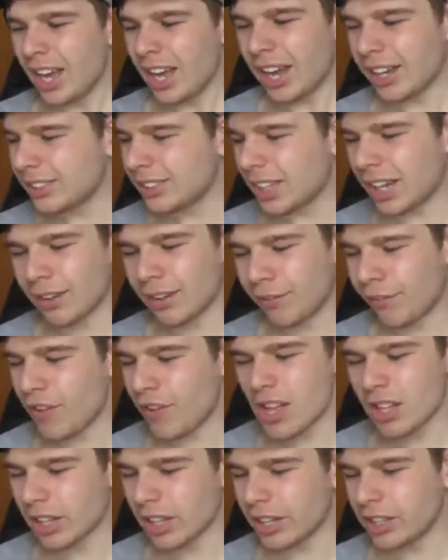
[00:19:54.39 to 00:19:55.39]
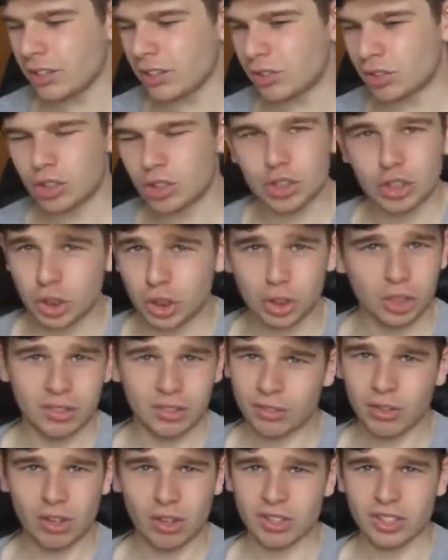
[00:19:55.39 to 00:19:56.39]
I feel like you just shouldn't
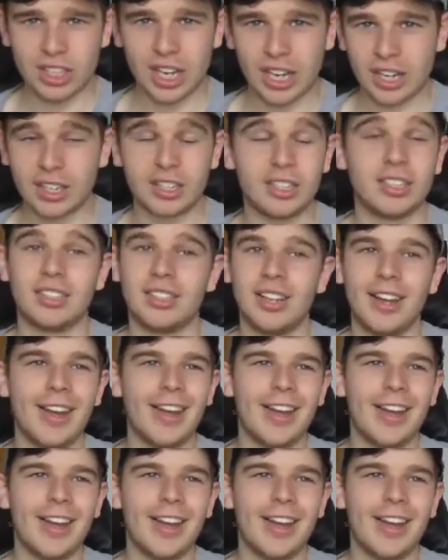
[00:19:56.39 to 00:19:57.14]
have gotten second. And